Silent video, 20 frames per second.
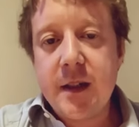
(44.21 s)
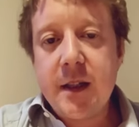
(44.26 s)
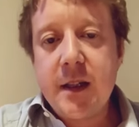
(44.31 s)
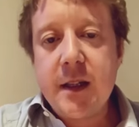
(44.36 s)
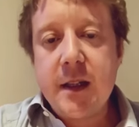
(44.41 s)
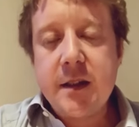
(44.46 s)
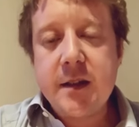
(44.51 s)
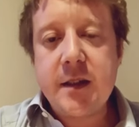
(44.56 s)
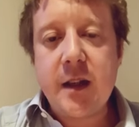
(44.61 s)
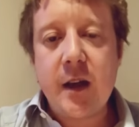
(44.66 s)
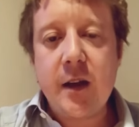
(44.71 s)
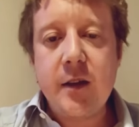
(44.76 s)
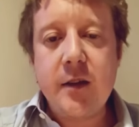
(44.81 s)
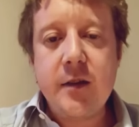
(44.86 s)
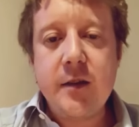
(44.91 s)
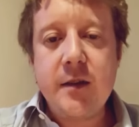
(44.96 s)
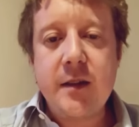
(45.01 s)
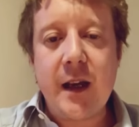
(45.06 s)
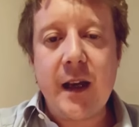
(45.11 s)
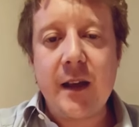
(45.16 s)
So
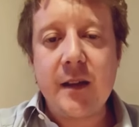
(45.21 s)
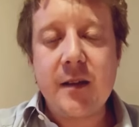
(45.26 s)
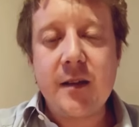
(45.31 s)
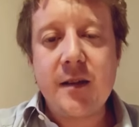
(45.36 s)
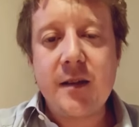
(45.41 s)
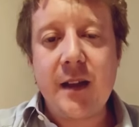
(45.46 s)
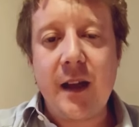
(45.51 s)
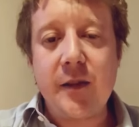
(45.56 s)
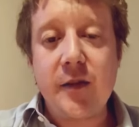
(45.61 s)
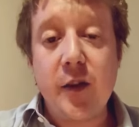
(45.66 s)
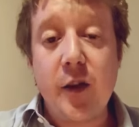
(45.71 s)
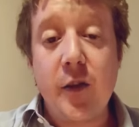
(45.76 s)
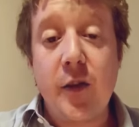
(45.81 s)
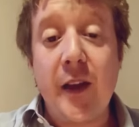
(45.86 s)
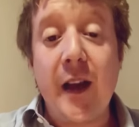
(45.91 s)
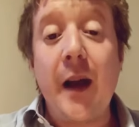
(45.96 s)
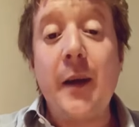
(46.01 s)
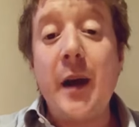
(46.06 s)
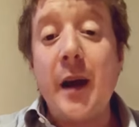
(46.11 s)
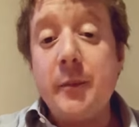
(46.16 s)
that's a good thing.
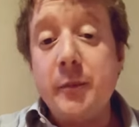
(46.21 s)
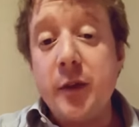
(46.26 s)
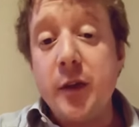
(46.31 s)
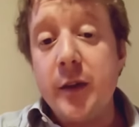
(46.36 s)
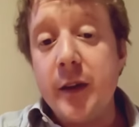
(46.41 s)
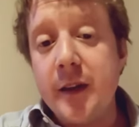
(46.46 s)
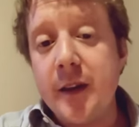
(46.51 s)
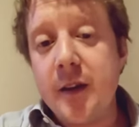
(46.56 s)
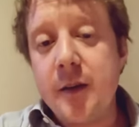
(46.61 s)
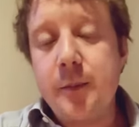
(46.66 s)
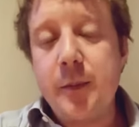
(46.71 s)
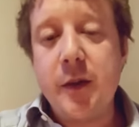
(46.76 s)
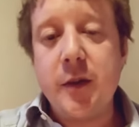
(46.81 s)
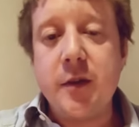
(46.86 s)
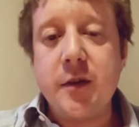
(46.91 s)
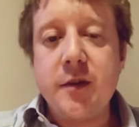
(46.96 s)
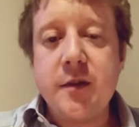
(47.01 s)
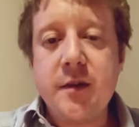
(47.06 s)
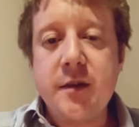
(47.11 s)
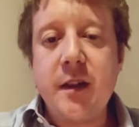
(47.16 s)
I am doing this
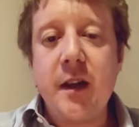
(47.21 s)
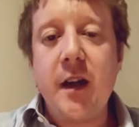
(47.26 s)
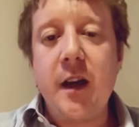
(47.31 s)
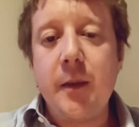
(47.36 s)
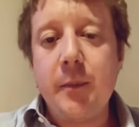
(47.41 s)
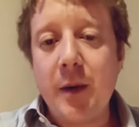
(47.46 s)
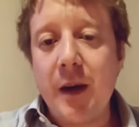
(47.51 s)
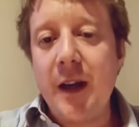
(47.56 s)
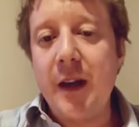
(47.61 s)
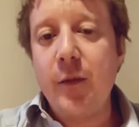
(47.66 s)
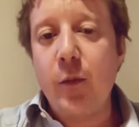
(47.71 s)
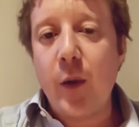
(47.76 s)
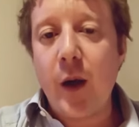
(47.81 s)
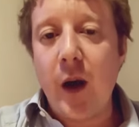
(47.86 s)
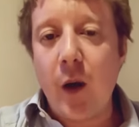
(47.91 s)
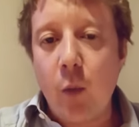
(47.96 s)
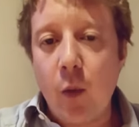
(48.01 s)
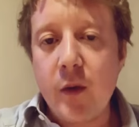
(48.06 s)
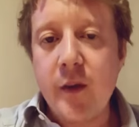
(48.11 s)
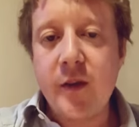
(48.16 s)
because I believe we are
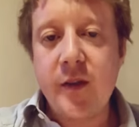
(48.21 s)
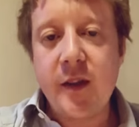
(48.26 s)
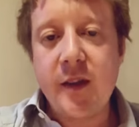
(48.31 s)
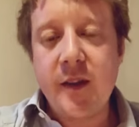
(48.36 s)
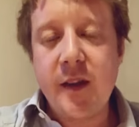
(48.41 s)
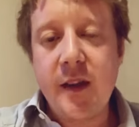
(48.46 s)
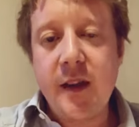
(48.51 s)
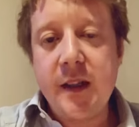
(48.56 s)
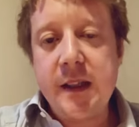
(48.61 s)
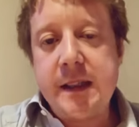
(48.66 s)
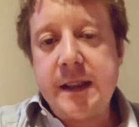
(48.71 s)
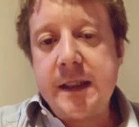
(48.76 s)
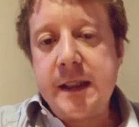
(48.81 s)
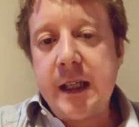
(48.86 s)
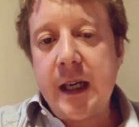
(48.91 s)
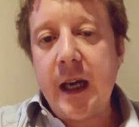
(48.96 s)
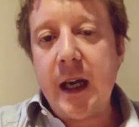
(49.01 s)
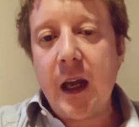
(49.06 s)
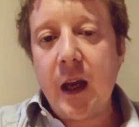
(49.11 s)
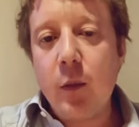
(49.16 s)
one city
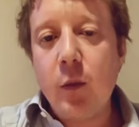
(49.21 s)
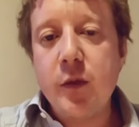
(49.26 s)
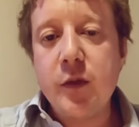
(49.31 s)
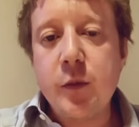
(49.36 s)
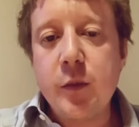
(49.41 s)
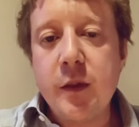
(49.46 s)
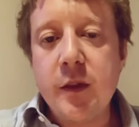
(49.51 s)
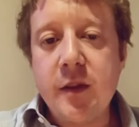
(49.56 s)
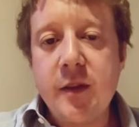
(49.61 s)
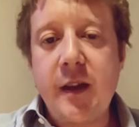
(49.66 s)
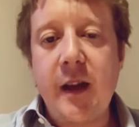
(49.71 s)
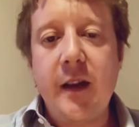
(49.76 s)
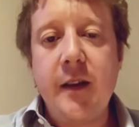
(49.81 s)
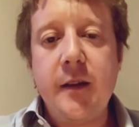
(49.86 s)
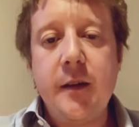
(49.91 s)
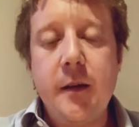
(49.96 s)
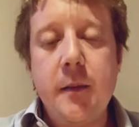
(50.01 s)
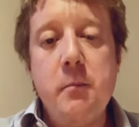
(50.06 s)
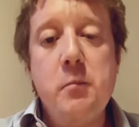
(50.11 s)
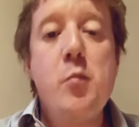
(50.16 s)
and I want to
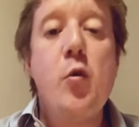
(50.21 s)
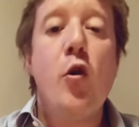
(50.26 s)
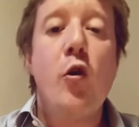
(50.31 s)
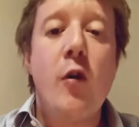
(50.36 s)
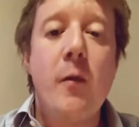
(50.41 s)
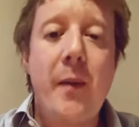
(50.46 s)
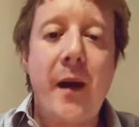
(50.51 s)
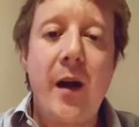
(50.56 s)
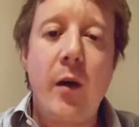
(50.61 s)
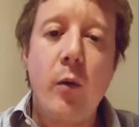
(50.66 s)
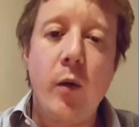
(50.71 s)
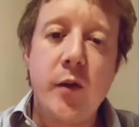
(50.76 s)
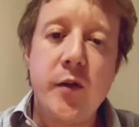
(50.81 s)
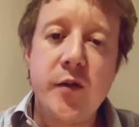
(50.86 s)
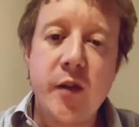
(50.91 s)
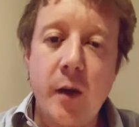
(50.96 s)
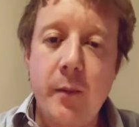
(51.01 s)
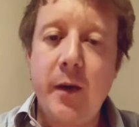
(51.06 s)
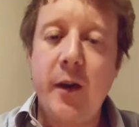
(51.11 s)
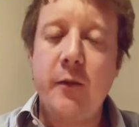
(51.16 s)
understand more about what
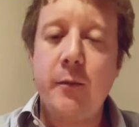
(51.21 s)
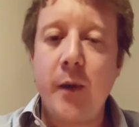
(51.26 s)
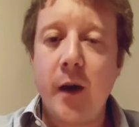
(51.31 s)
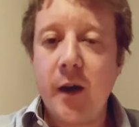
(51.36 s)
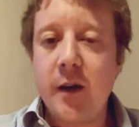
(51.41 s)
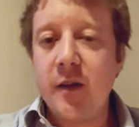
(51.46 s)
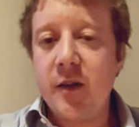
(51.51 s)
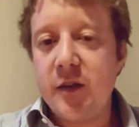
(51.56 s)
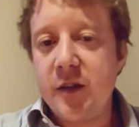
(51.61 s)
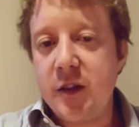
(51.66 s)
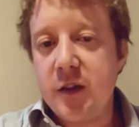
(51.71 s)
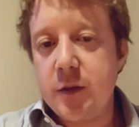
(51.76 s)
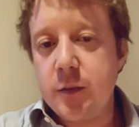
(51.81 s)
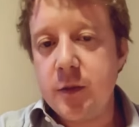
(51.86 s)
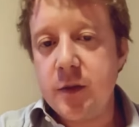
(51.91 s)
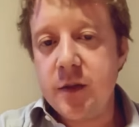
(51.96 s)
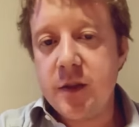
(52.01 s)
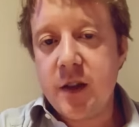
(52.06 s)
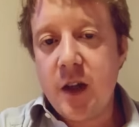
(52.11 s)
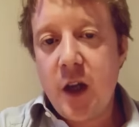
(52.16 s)
so many of my
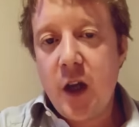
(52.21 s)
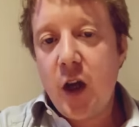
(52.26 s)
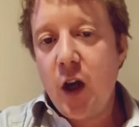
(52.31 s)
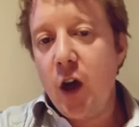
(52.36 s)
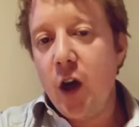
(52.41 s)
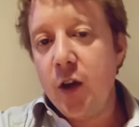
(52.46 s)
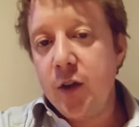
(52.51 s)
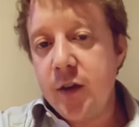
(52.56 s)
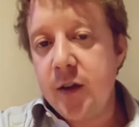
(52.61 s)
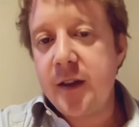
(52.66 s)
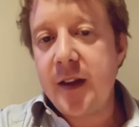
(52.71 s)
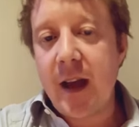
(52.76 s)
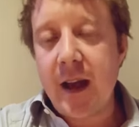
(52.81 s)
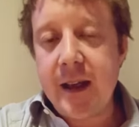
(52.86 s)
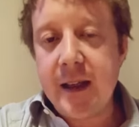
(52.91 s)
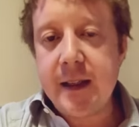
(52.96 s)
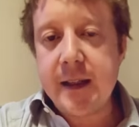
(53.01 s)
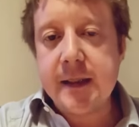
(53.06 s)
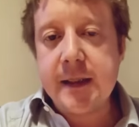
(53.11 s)
constituents undertake